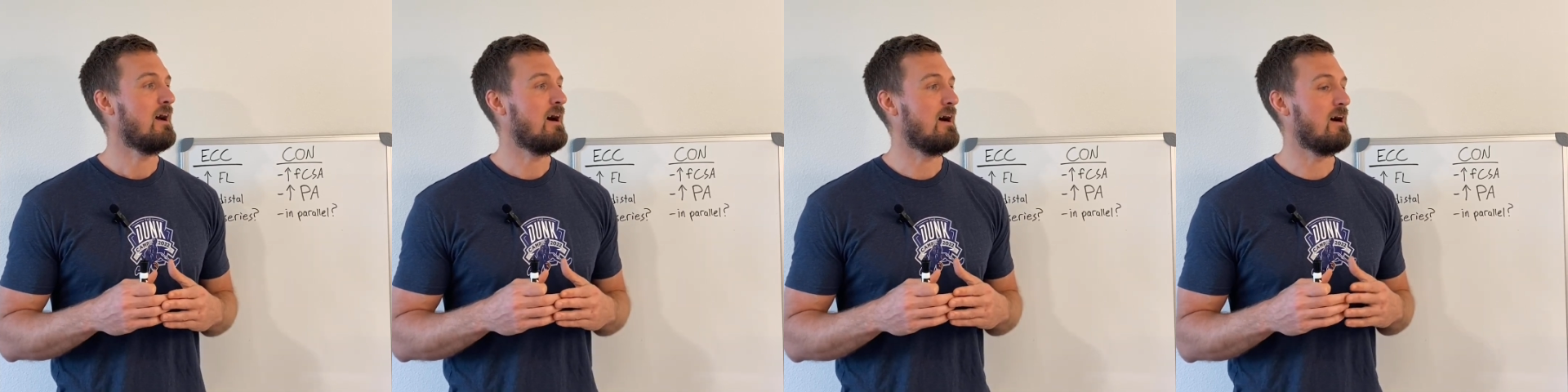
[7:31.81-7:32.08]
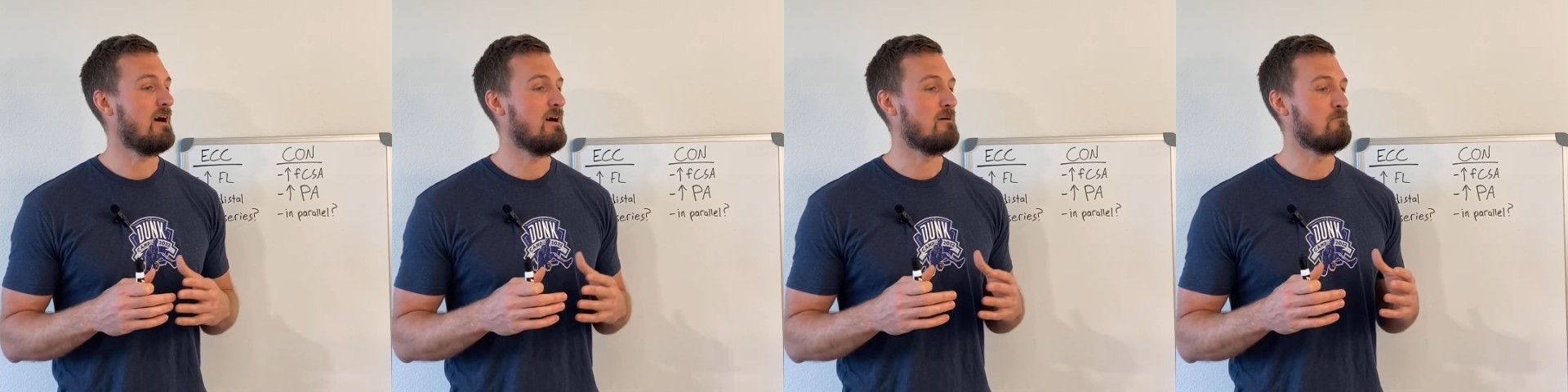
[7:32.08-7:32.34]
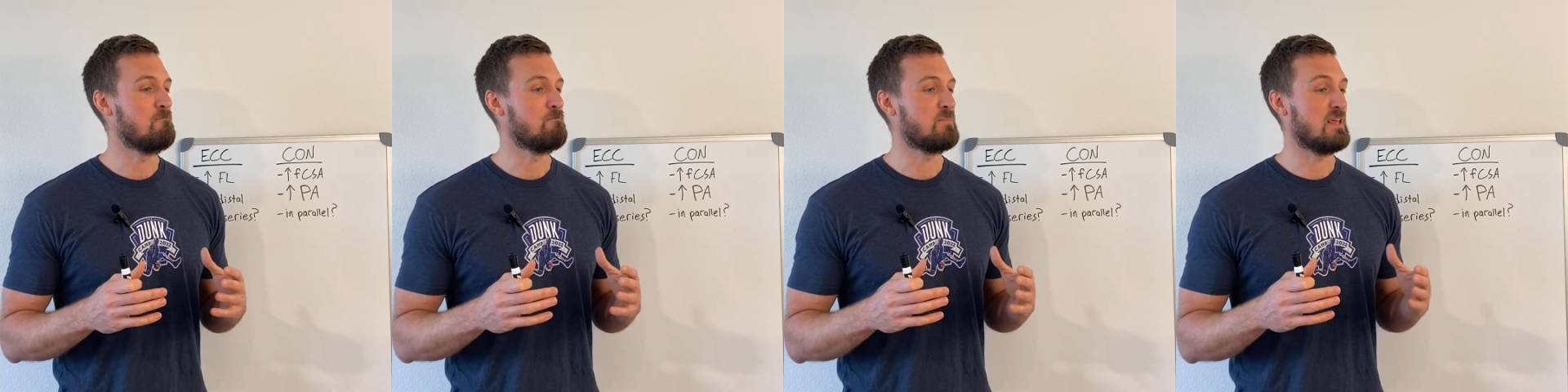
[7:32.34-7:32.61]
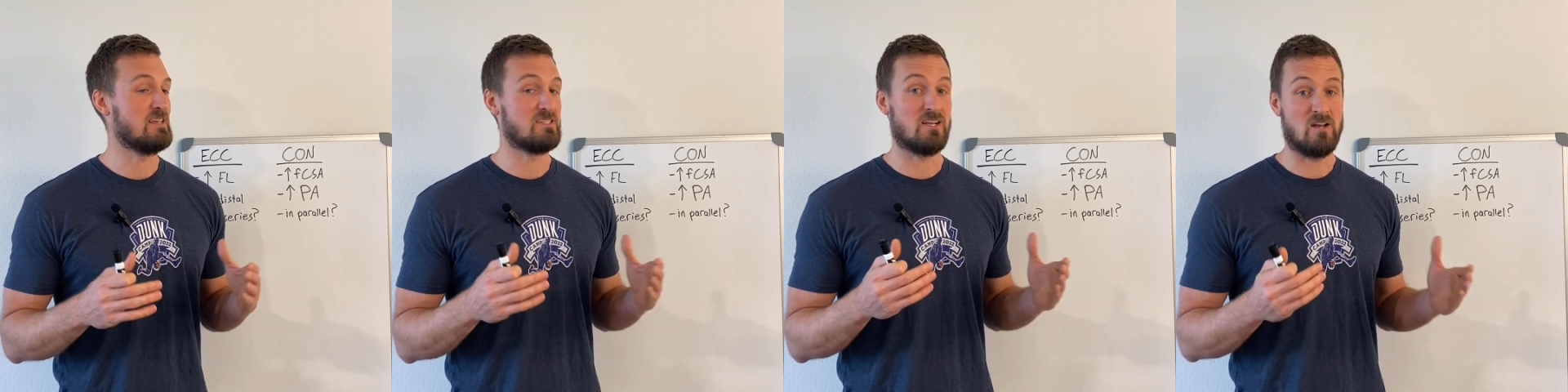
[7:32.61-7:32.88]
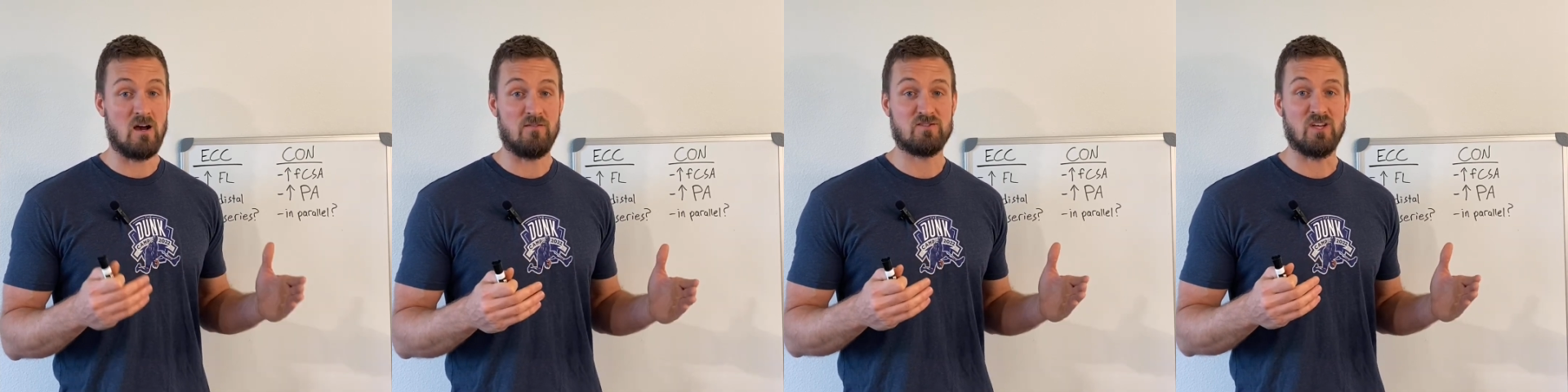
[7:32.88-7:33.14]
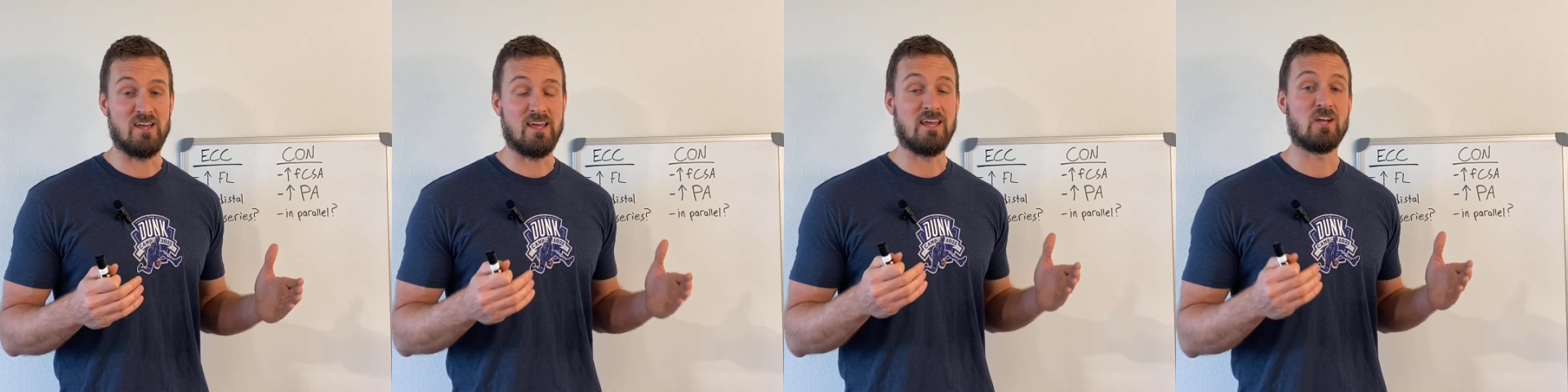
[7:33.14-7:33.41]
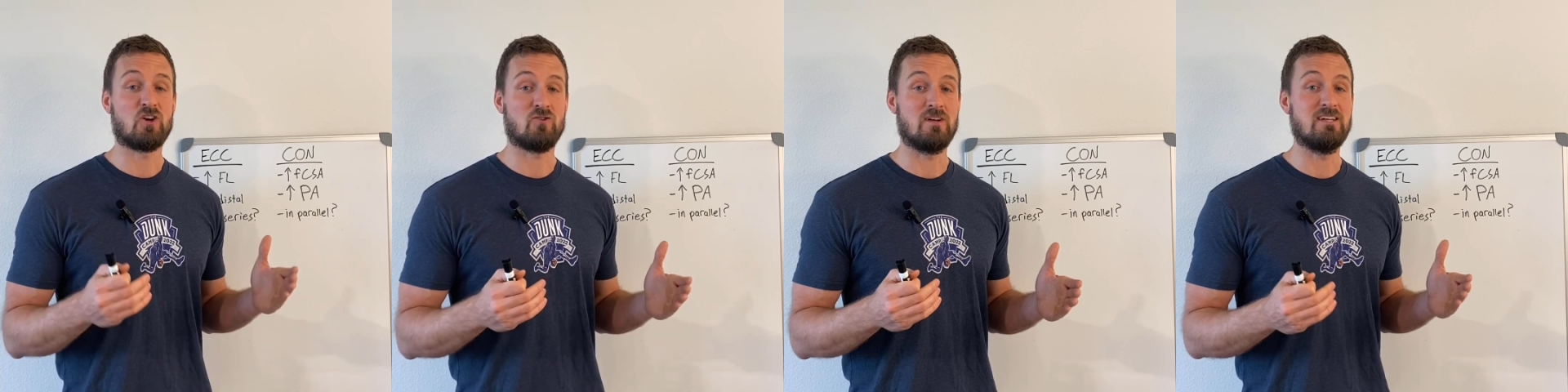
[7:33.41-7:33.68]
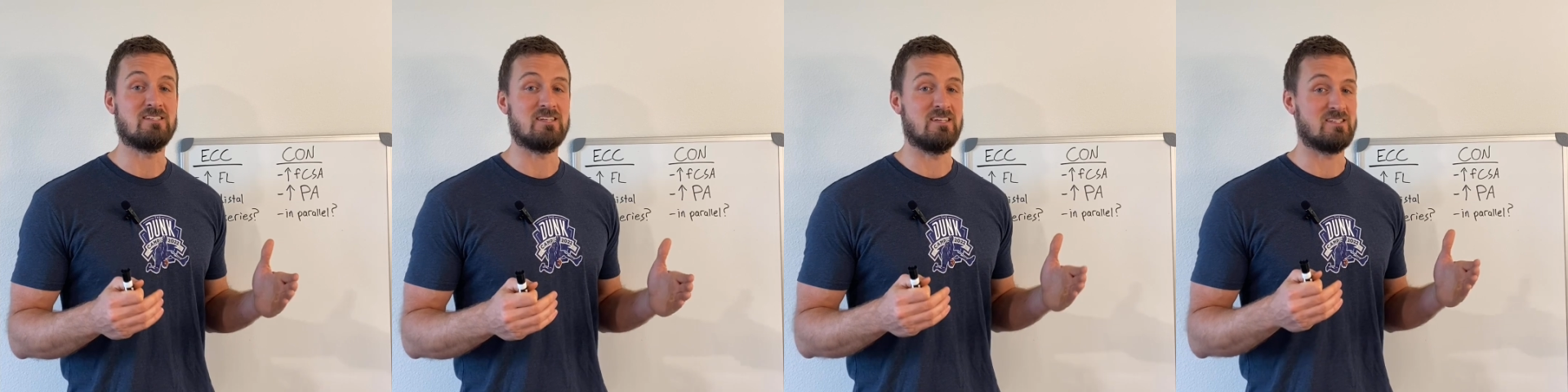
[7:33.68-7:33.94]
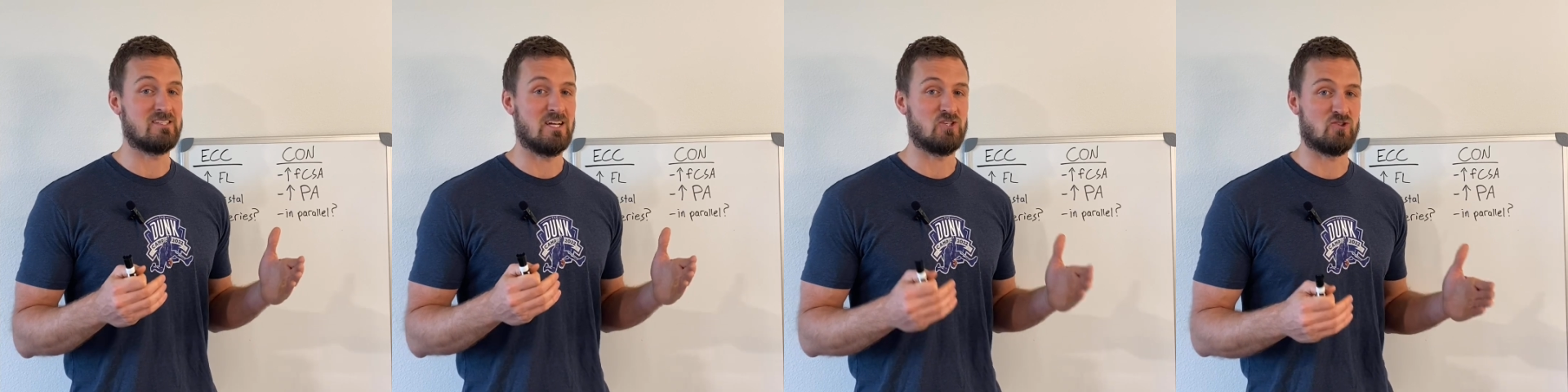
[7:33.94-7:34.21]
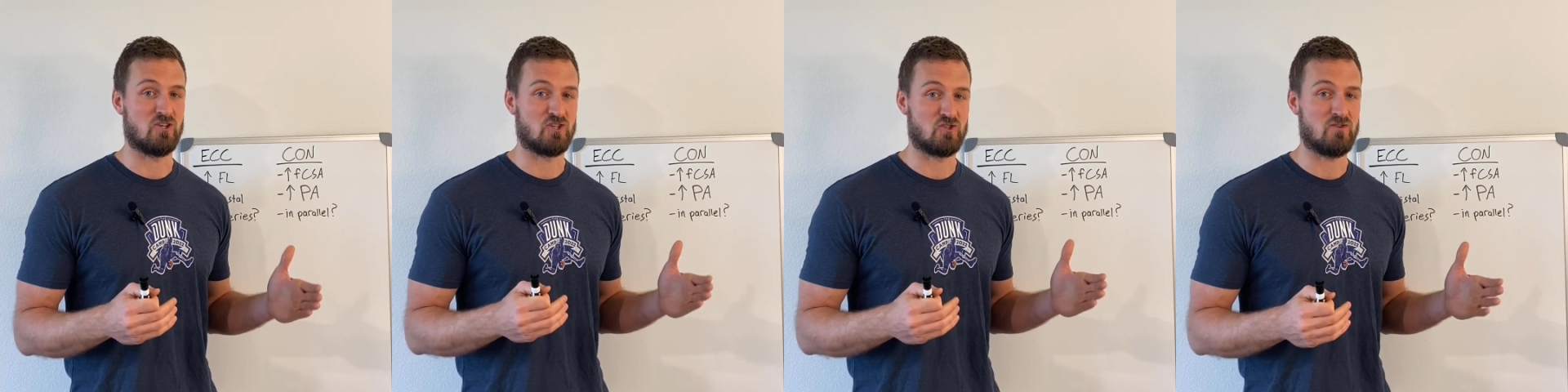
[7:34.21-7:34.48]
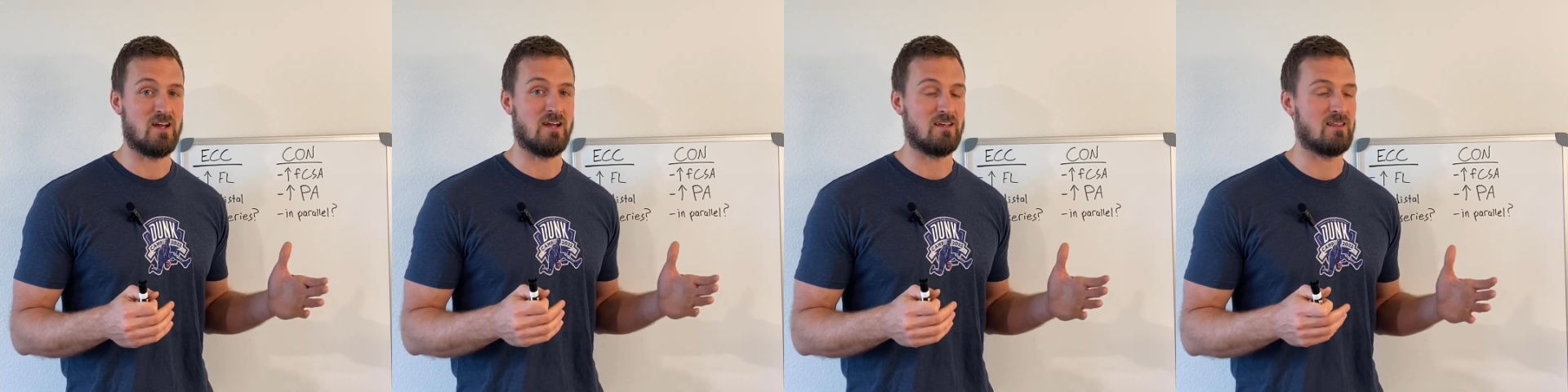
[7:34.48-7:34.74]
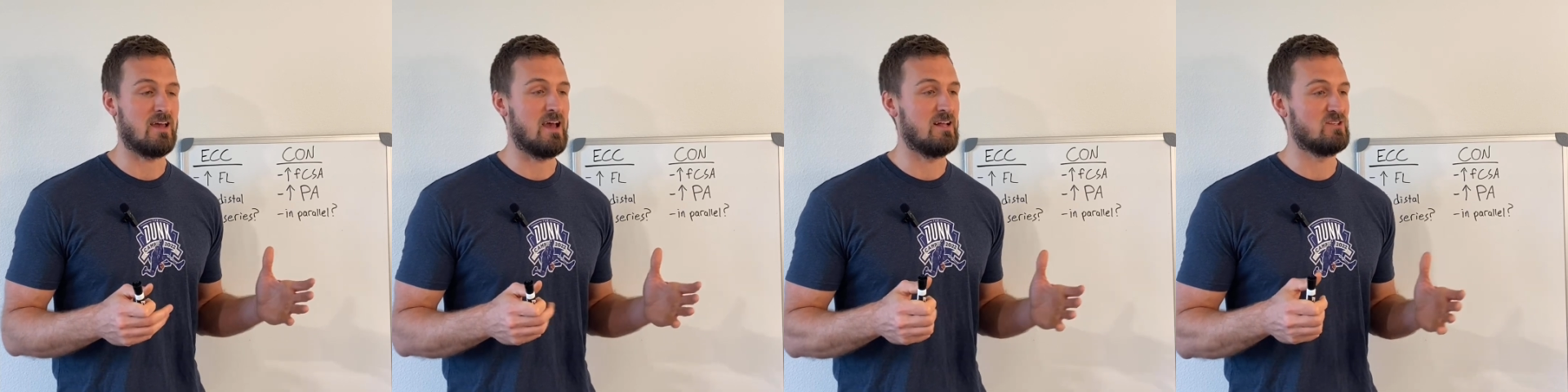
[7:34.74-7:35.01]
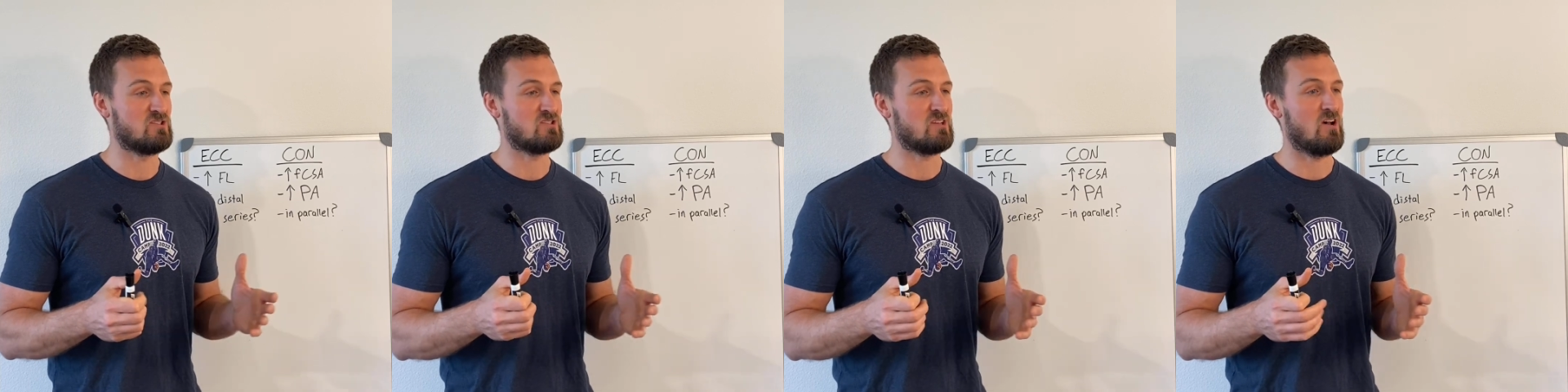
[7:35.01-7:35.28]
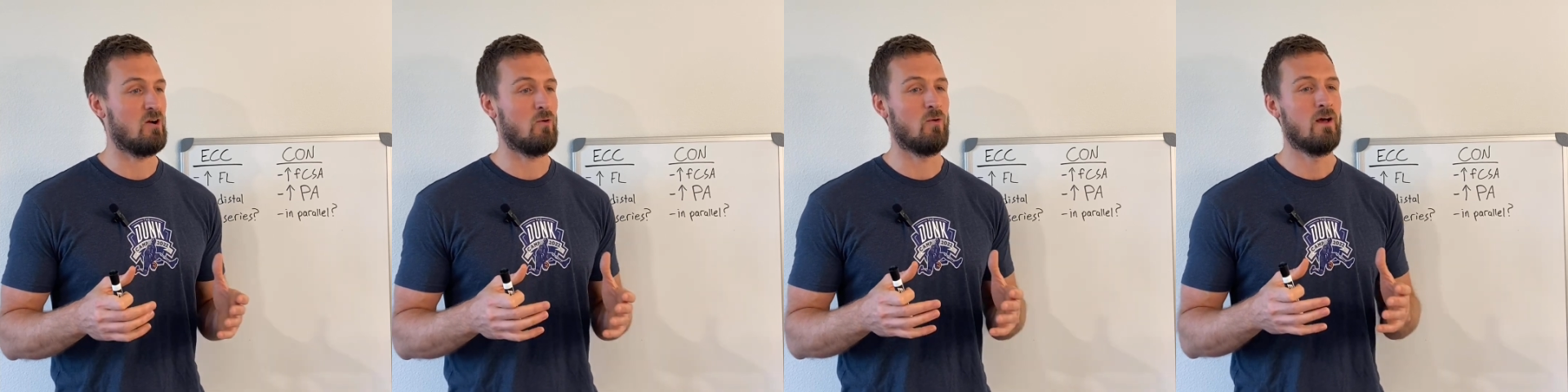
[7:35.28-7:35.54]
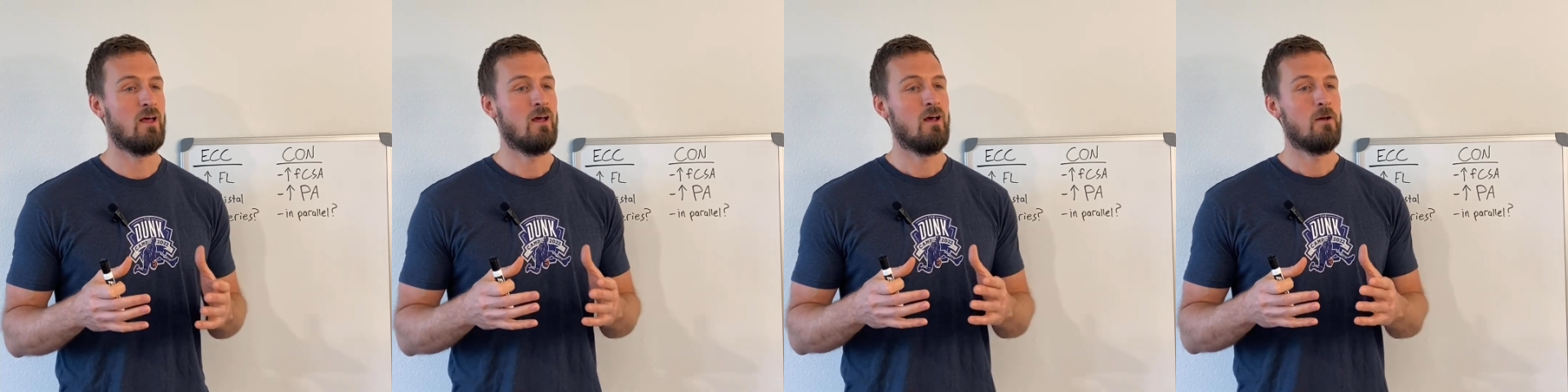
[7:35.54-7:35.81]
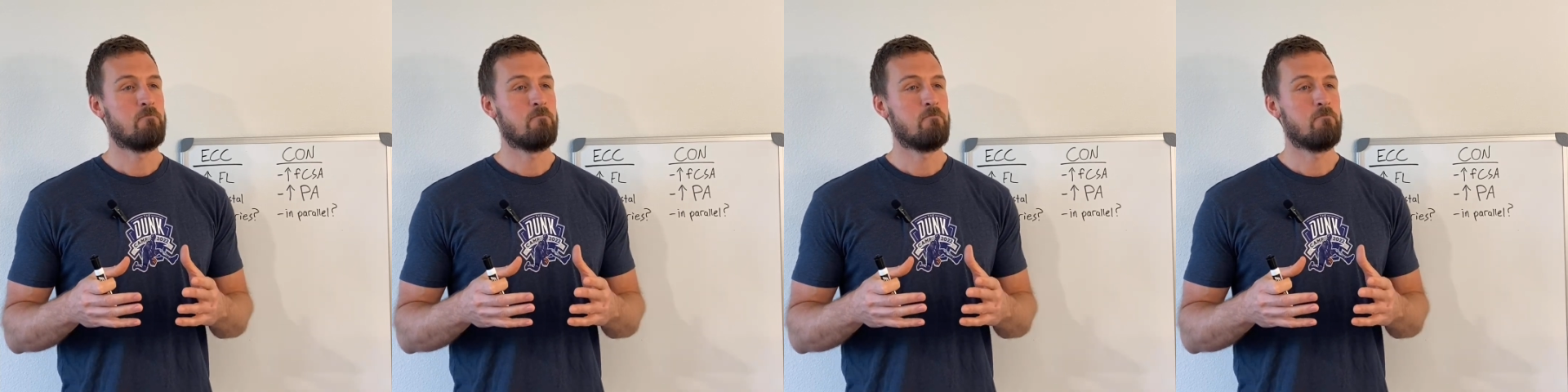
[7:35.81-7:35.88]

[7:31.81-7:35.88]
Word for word: um, is enough to increase eccentric strength. And so